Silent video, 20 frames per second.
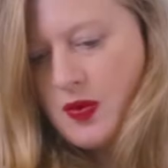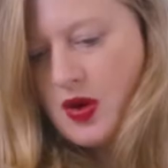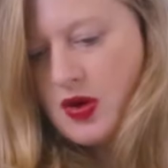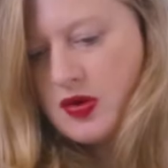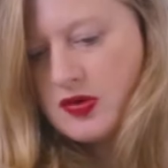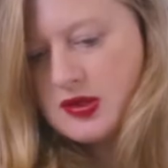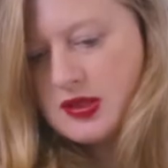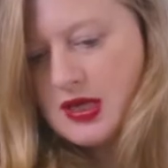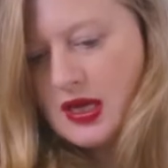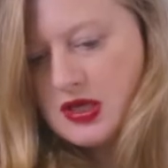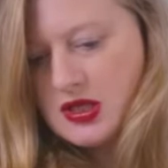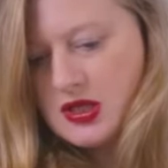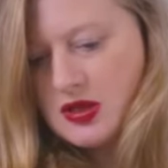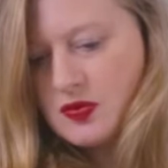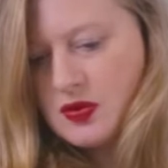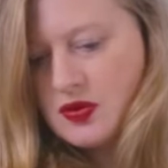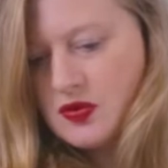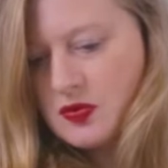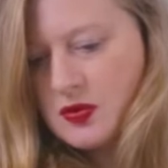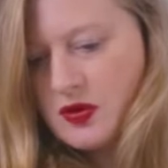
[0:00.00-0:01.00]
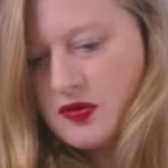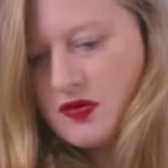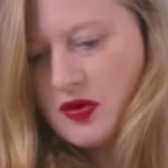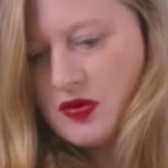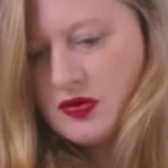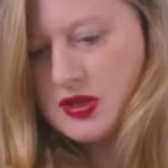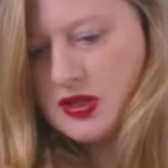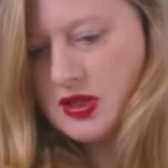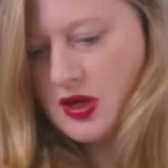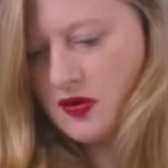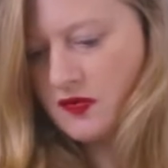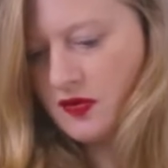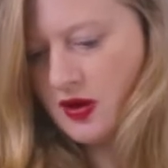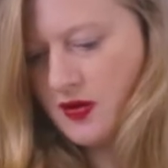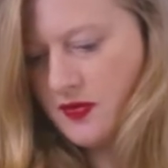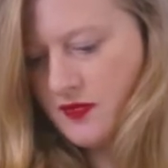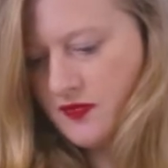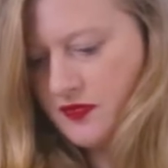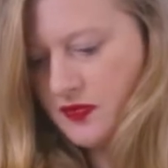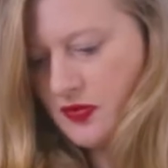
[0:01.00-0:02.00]
bow section which will be folded
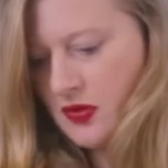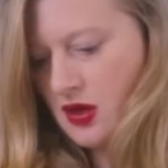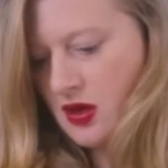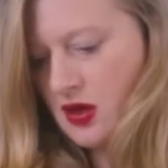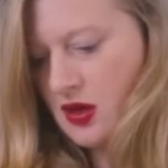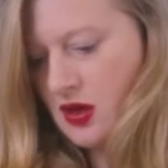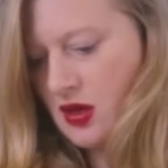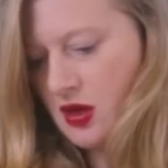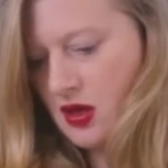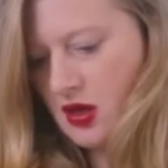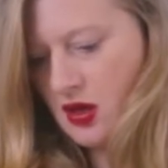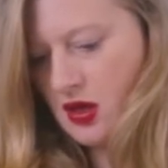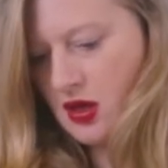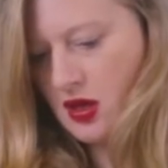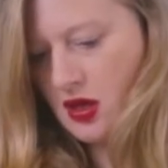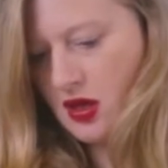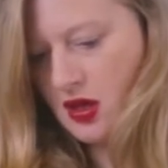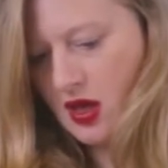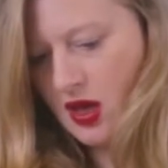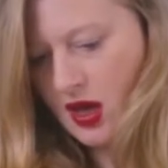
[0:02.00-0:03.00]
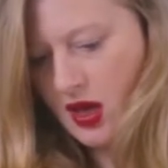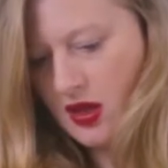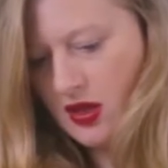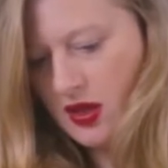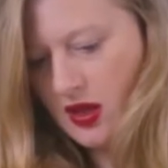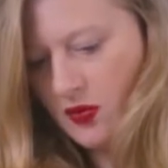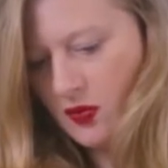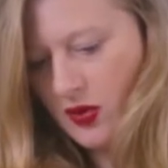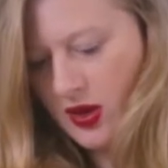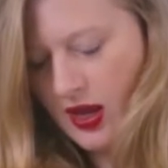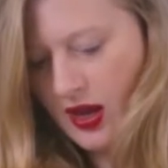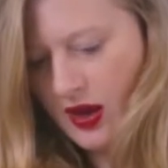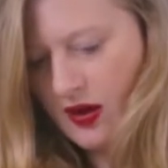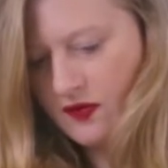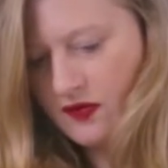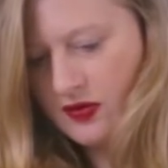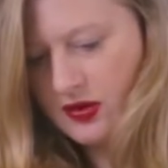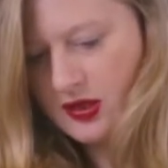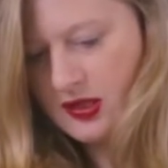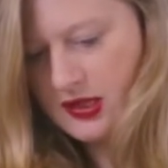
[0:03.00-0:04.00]
over, and then we
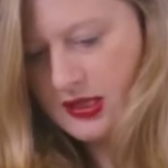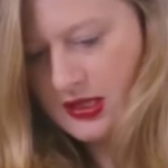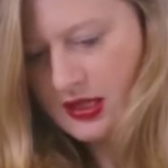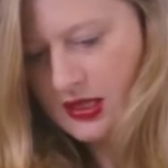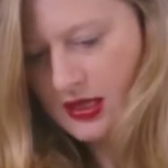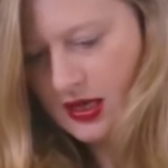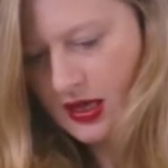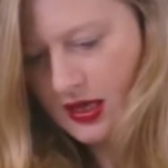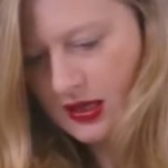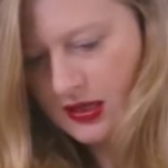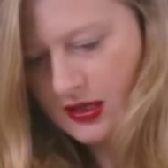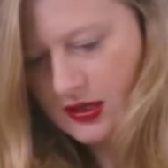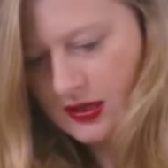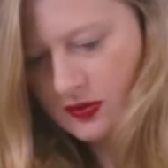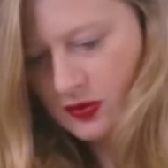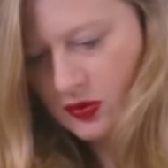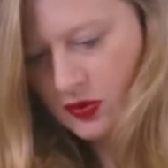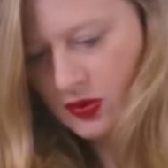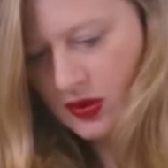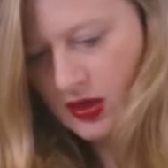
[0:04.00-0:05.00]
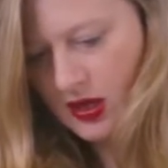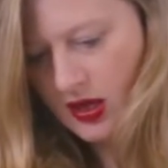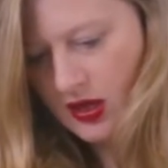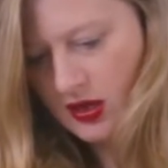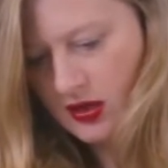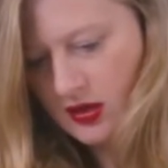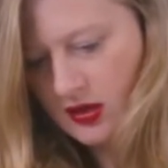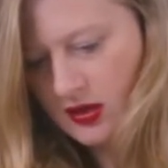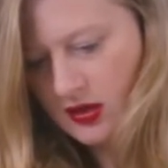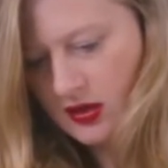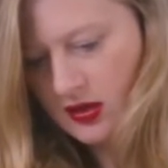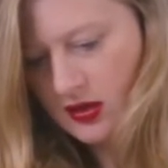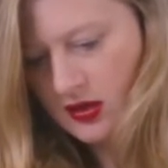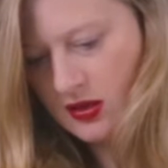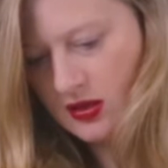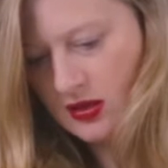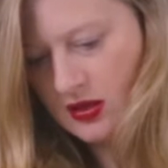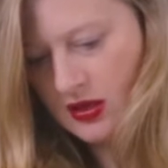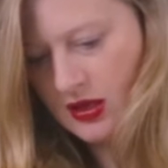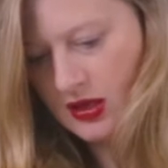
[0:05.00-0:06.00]
have the slightly smaller
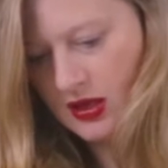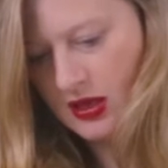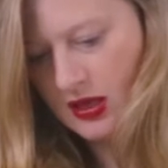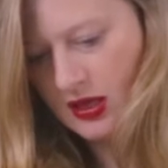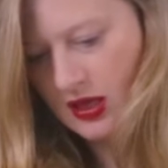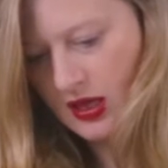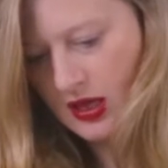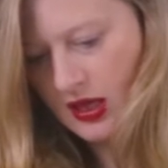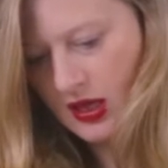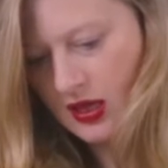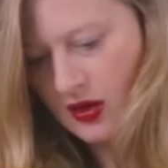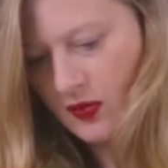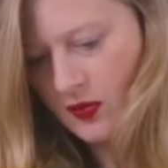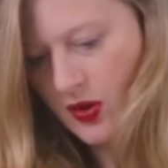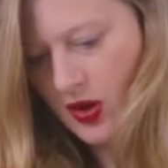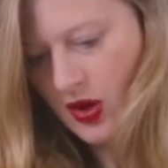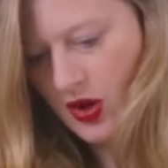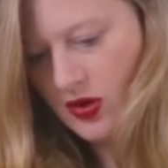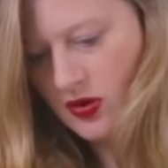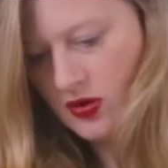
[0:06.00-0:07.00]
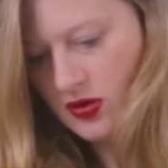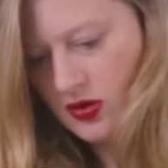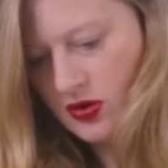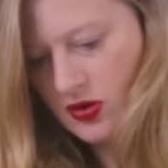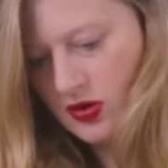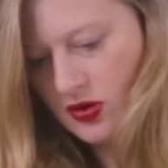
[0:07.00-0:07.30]
inner bow.